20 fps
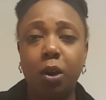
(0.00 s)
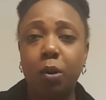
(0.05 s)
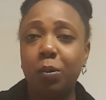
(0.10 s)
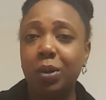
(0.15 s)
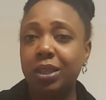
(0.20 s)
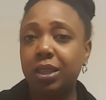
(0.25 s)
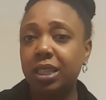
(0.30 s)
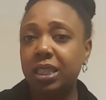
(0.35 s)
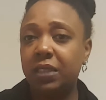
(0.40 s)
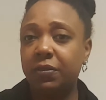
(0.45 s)

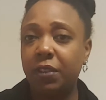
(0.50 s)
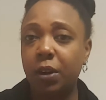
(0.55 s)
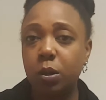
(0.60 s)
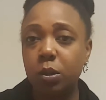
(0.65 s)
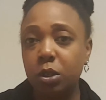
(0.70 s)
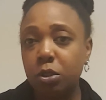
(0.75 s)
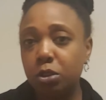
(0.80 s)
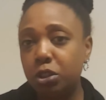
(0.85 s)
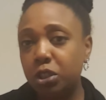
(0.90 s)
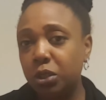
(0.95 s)
with this
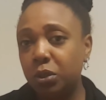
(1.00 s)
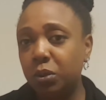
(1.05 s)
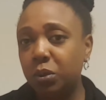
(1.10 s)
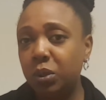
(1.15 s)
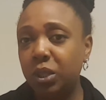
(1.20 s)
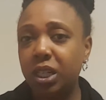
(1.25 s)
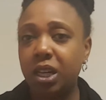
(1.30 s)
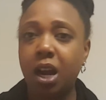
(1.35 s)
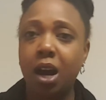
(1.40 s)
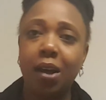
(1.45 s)
photo shoot
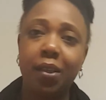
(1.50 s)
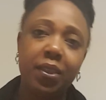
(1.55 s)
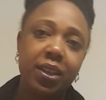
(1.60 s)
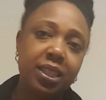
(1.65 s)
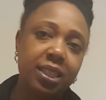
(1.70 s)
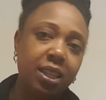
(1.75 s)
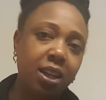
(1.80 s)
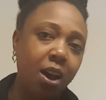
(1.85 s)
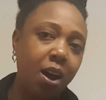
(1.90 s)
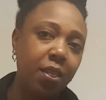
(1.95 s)
and all
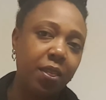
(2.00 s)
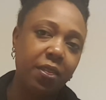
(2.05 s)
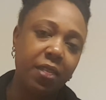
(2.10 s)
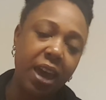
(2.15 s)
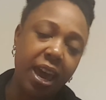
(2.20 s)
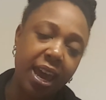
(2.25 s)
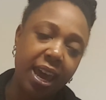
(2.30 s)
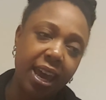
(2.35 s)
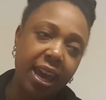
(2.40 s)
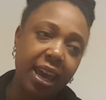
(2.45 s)
this and all of
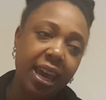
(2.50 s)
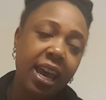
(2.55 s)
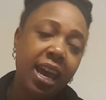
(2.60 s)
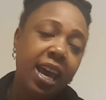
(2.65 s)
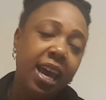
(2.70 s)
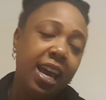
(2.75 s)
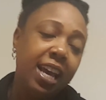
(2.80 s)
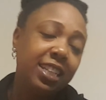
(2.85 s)
that?